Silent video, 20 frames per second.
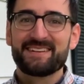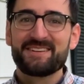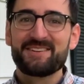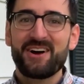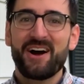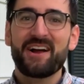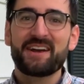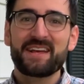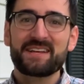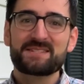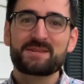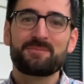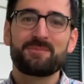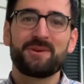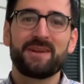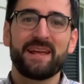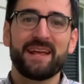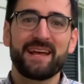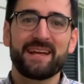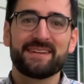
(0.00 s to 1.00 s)
God has a
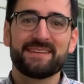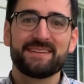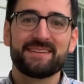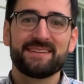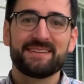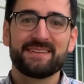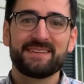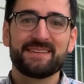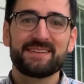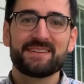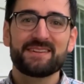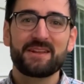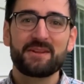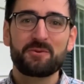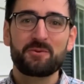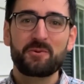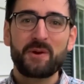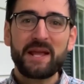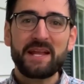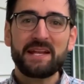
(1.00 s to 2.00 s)
plan.
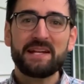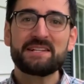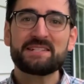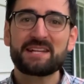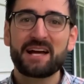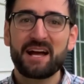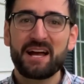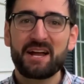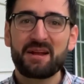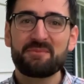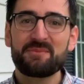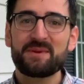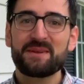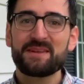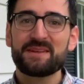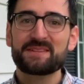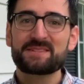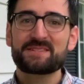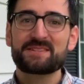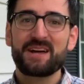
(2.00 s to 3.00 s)
That waiting time
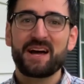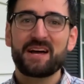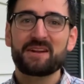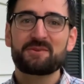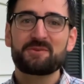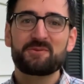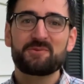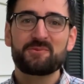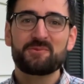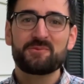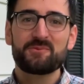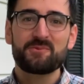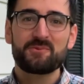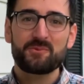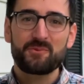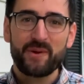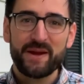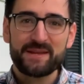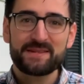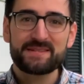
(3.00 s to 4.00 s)
is not
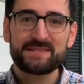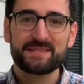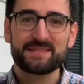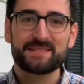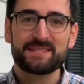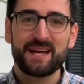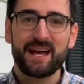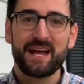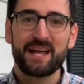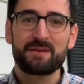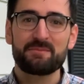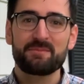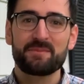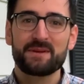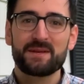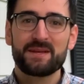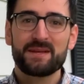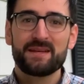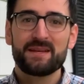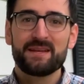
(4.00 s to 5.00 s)
wasted time,
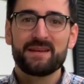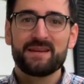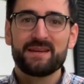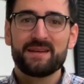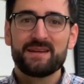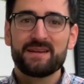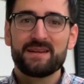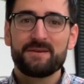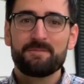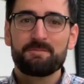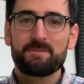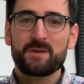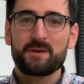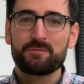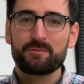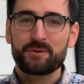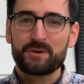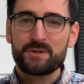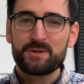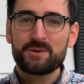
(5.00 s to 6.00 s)

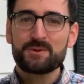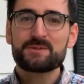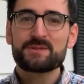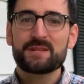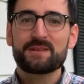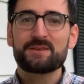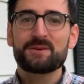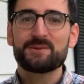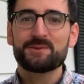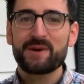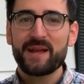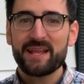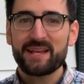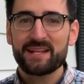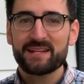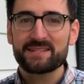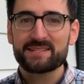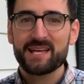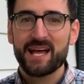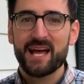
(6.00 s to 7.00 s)
if we're using the
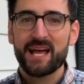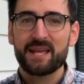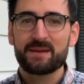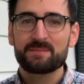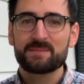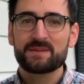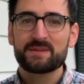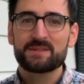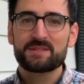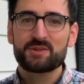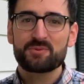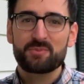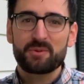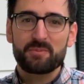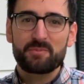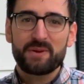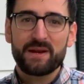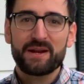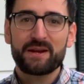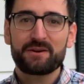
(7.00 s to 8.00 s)
waiting time to
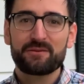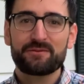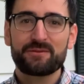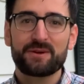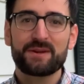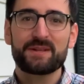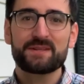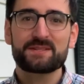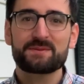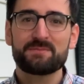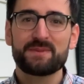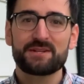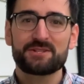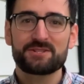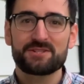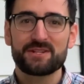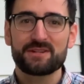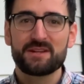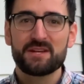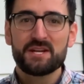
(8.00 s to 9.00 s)
prepare for his
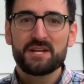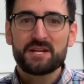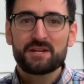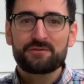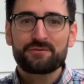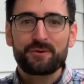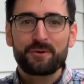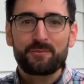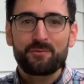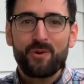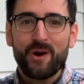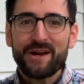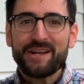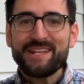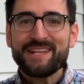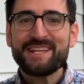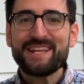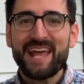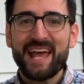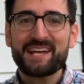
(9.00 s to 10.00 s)
mission, for what
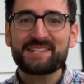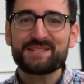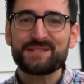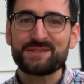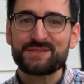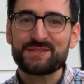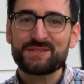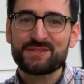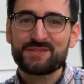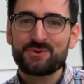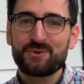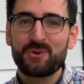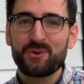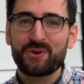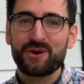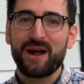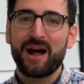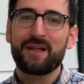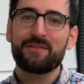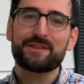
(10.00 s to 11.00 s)
he has in
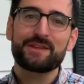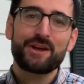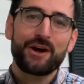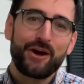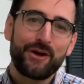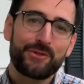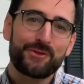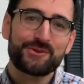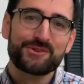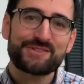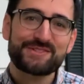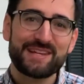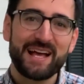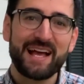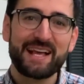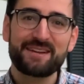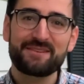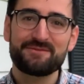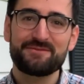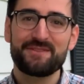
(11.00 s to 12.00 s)
store on the other
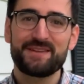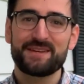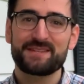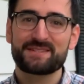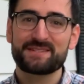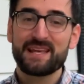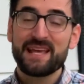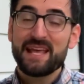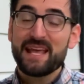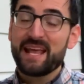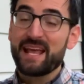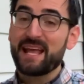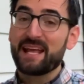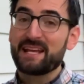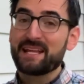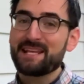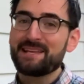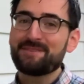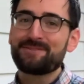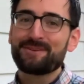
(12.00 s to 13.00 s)
side of this,
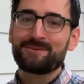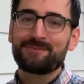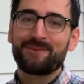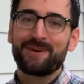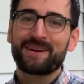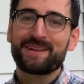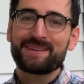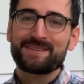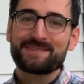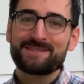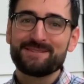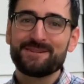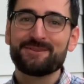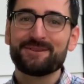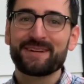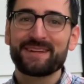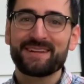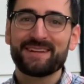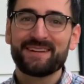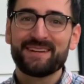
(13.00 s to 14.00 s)
and even what he's
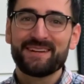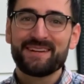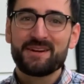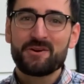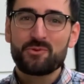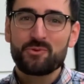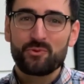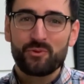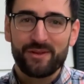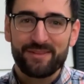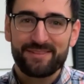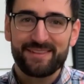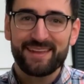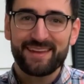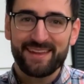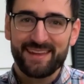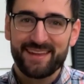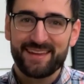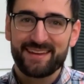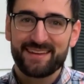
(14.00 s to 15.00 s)
doing
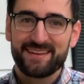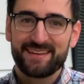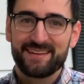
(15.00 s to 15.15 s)
within it,